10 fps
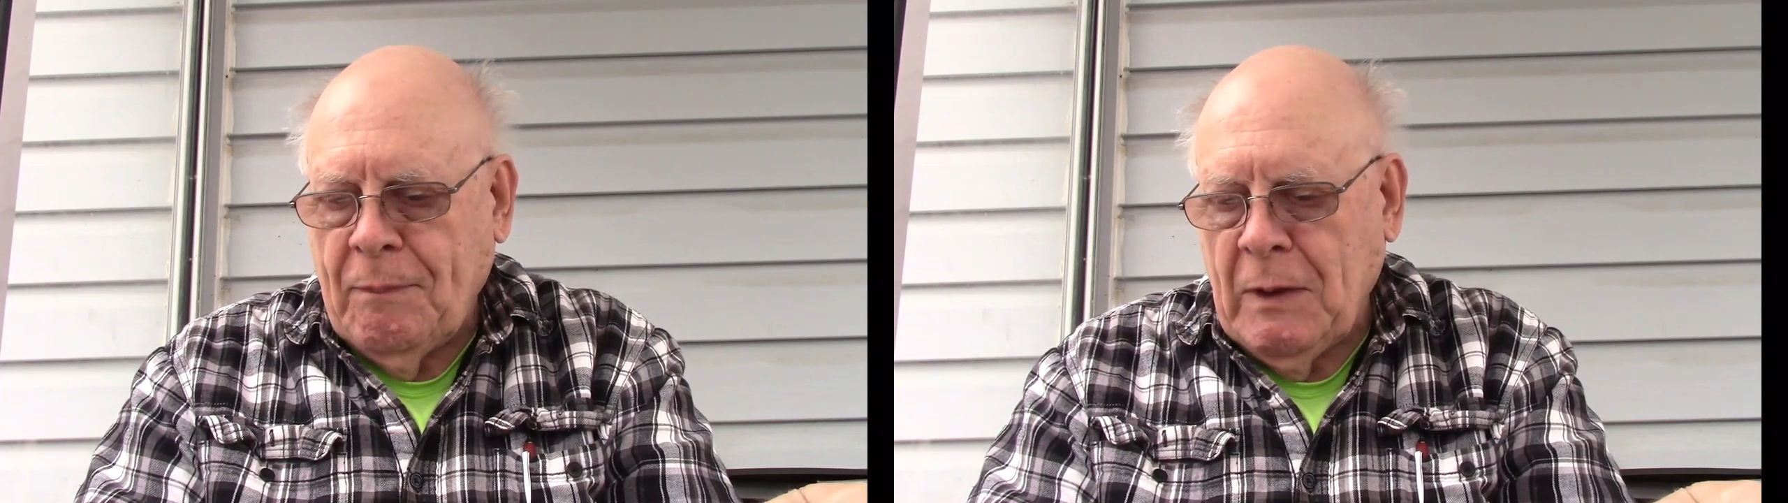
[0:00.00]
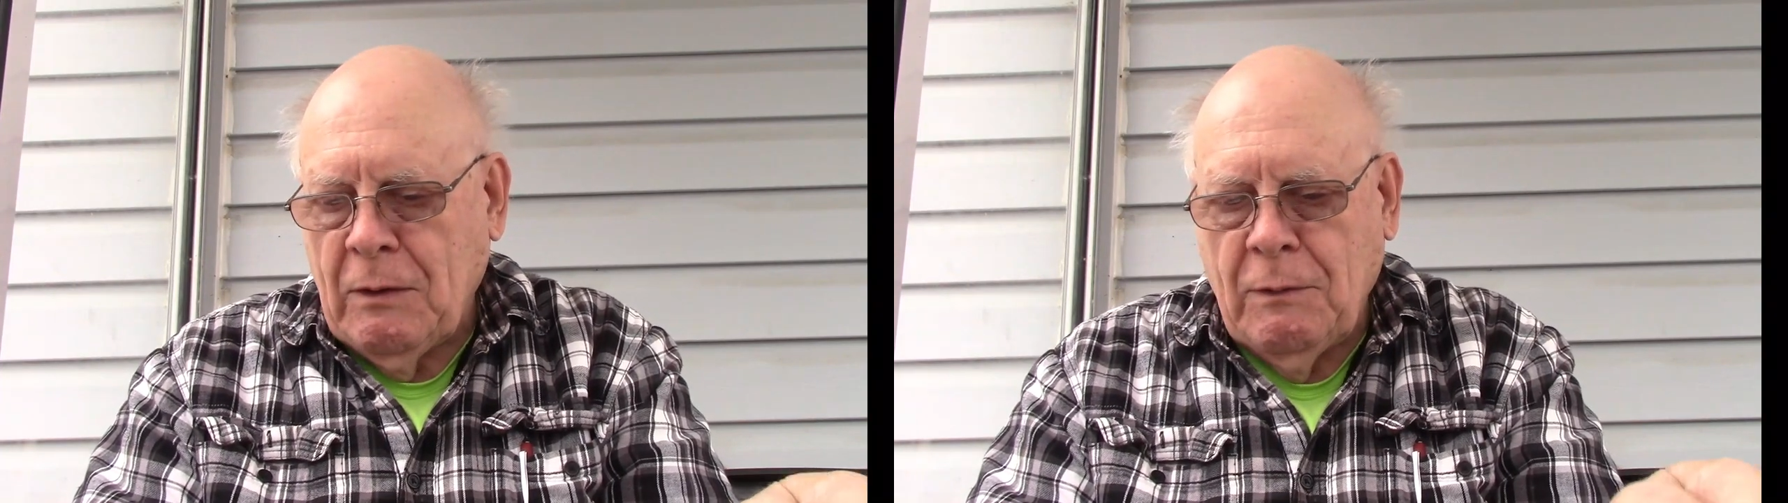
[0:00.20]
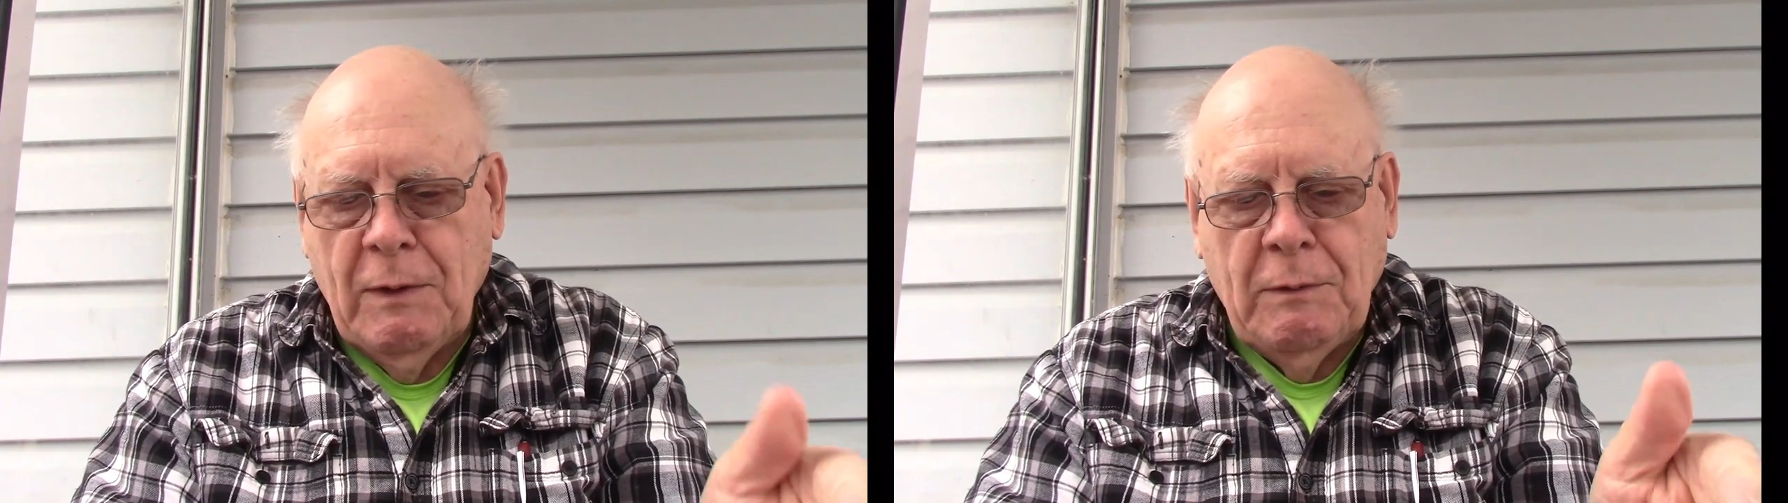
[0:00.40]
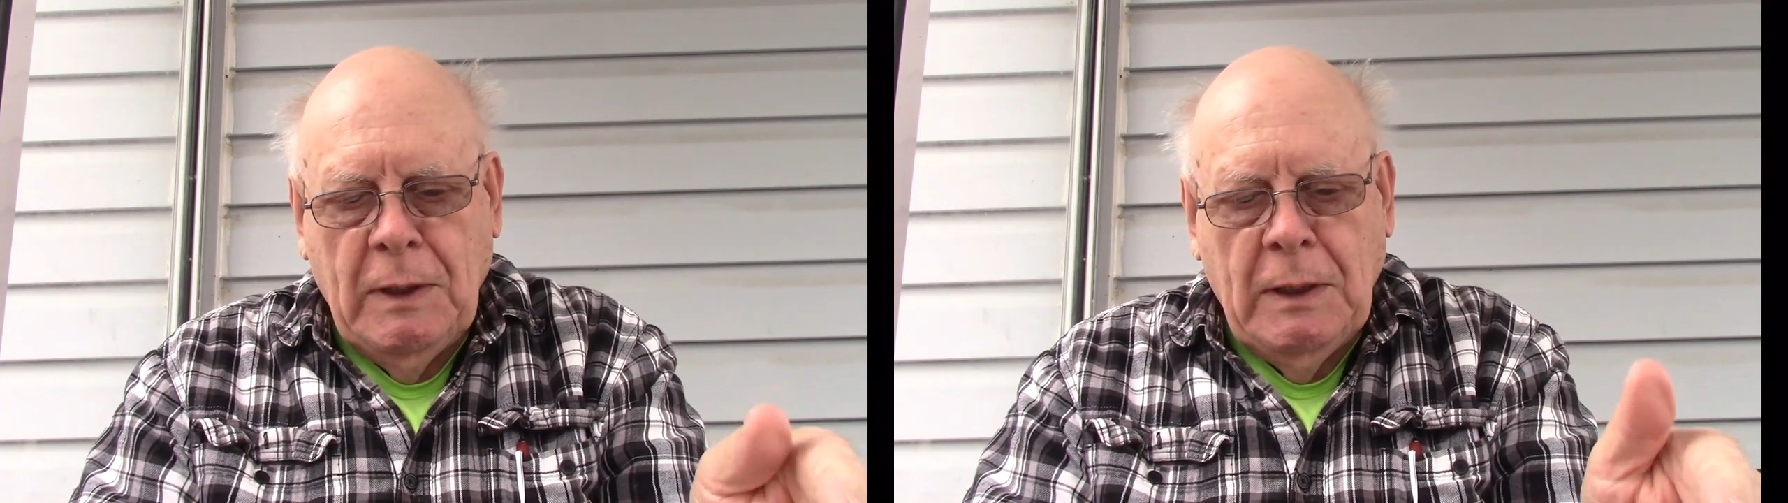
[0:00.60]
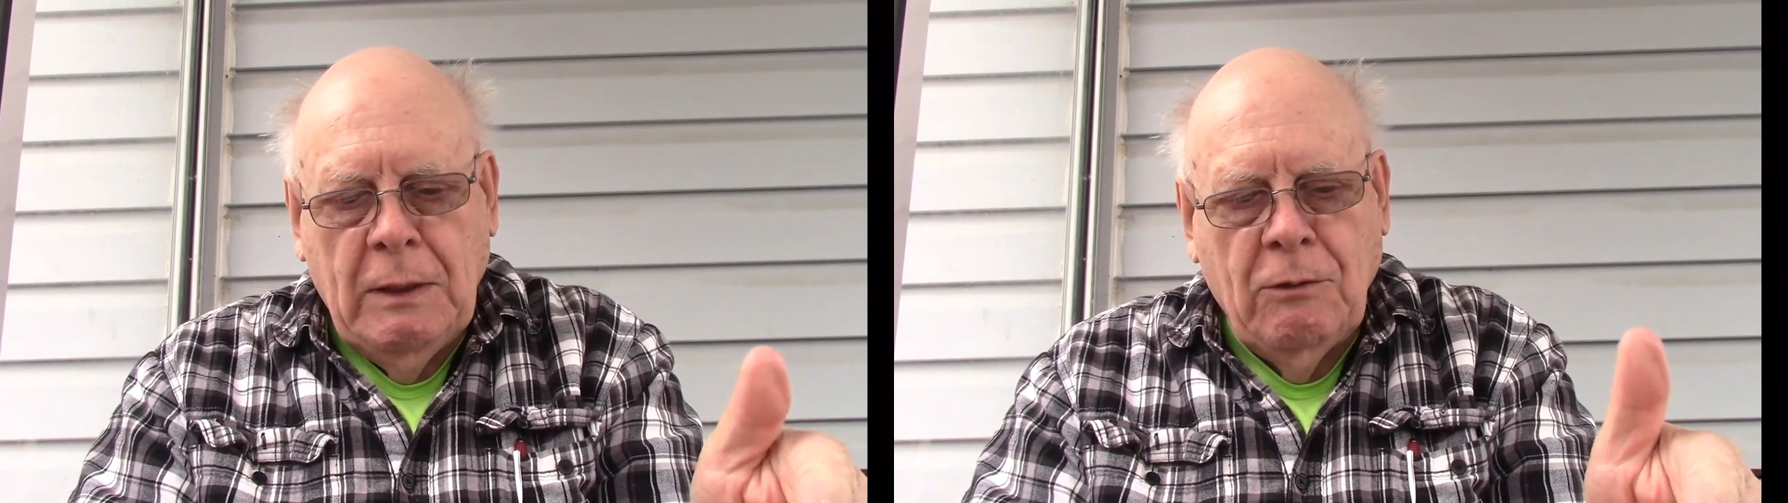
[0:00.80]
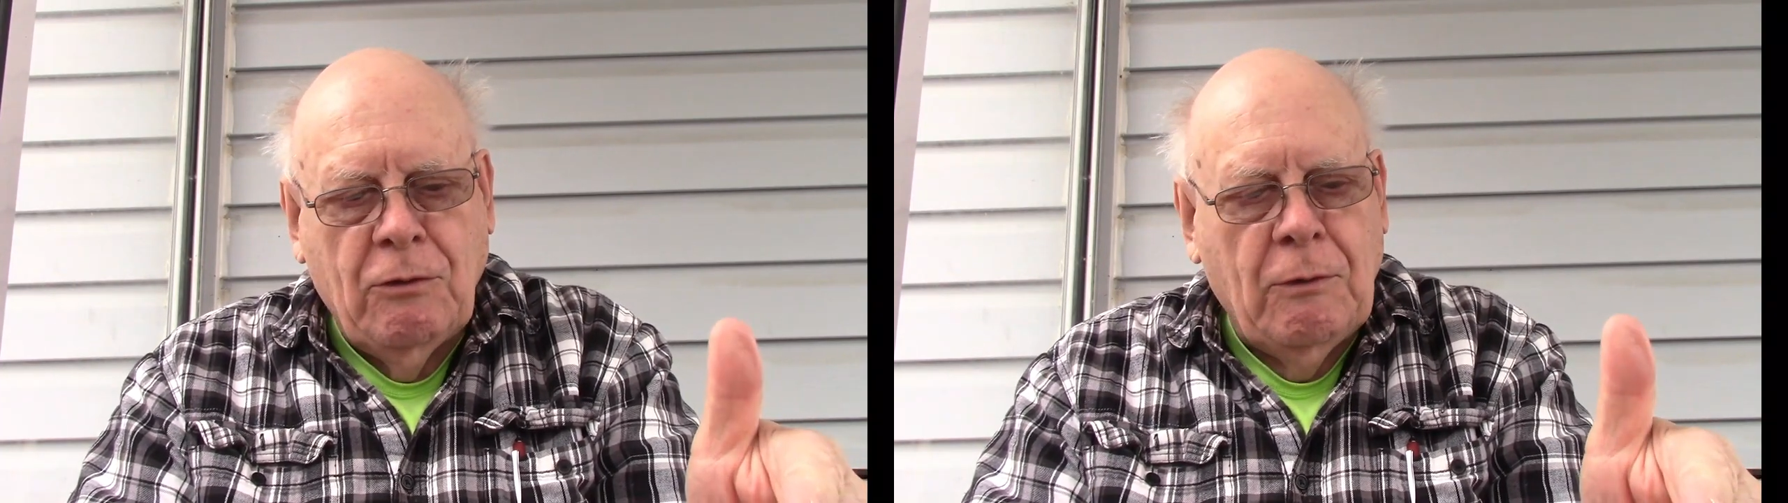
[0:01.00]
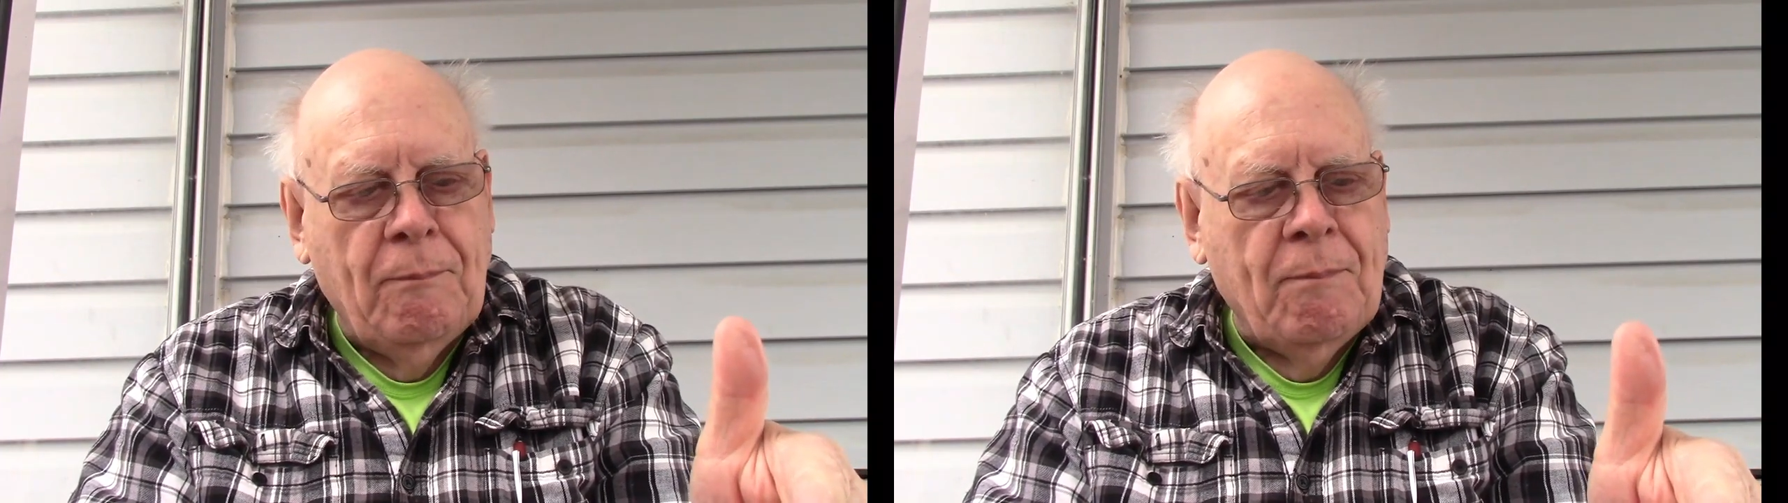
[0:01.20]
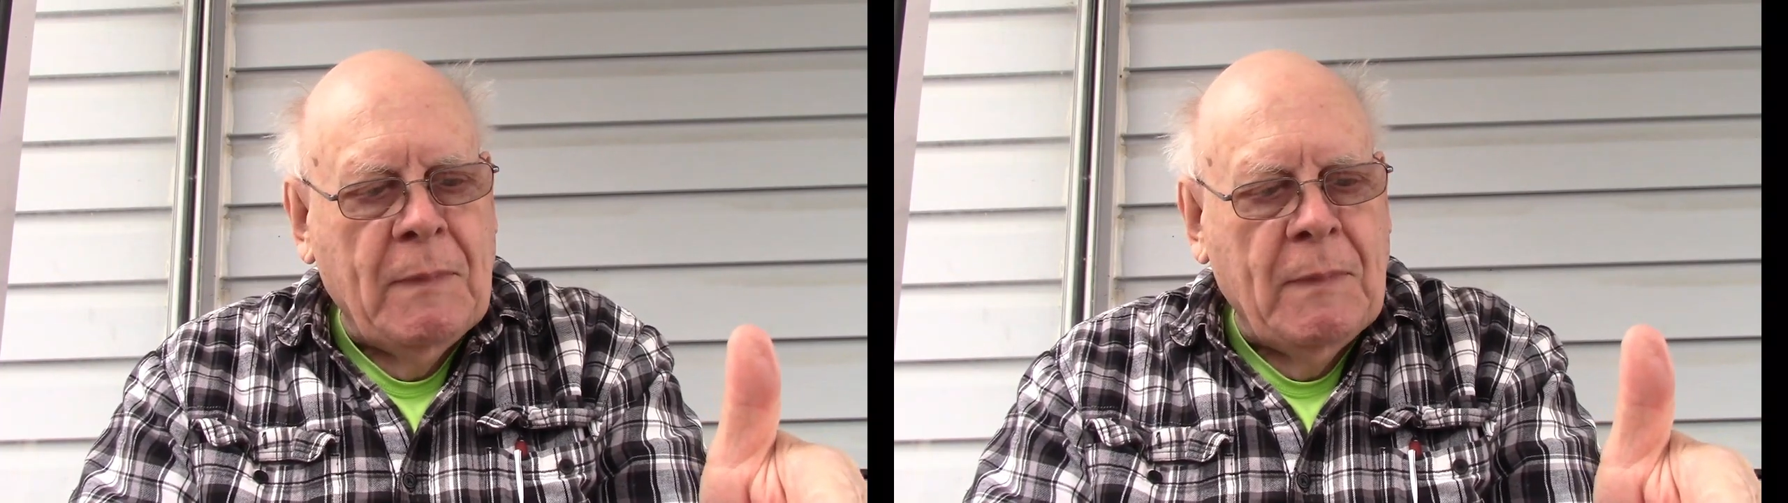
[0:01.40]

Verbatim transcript: it's a 15 inch